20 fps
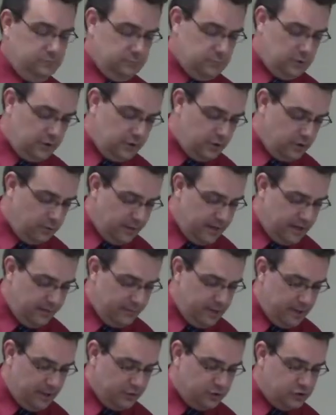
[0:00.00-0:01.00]
Or no, wait a
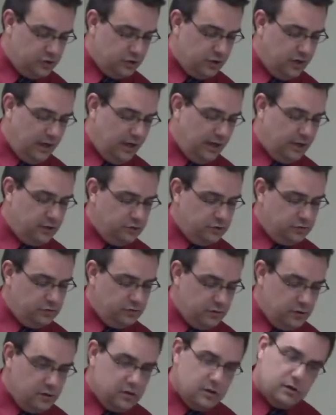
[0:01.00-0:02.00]
minute. Uh,
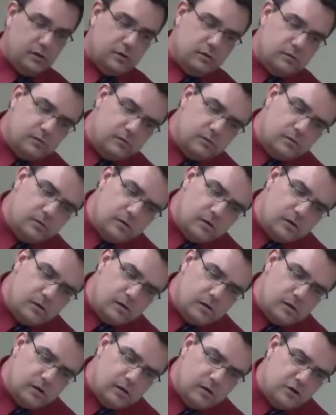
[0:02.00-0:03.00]

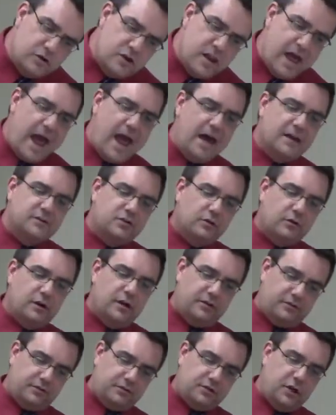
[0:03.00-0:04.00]

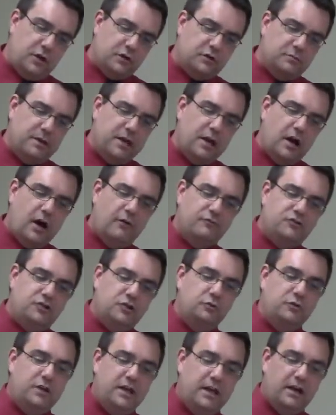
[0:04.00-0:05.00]
Nazareth, excuse me, of
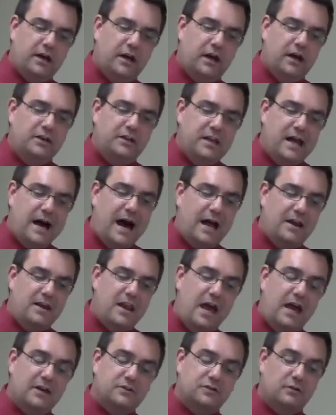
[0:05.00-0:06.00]
Judea, not
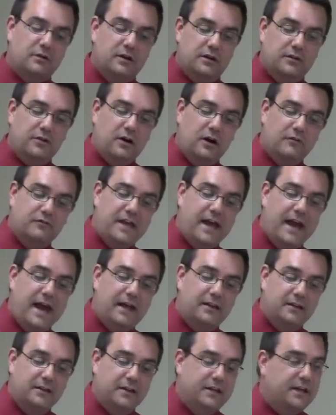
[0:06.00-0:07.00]
Nazareth of
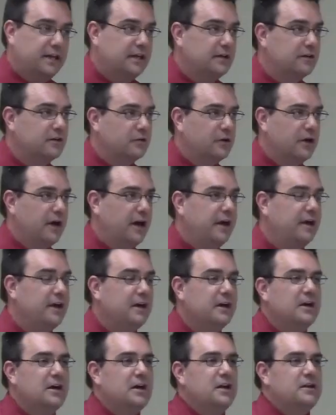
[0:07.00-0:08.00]
Galilee.
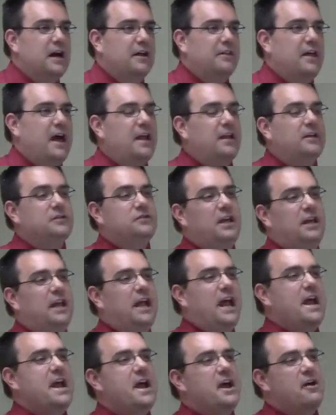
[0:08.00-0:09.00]
Okay? Now that is an
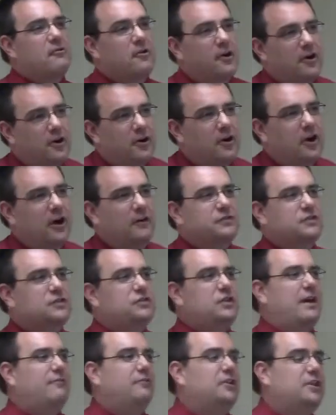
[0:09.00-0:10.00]
error of
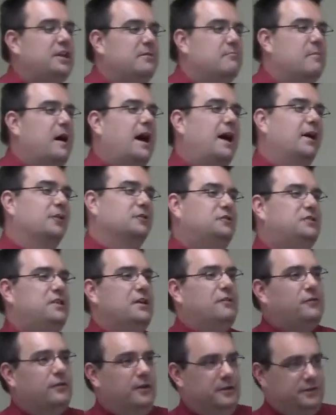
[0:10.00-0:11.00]
70 miles
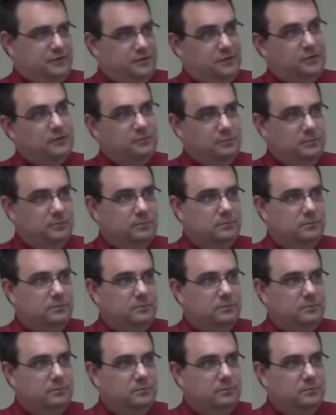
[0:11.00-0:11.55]
difference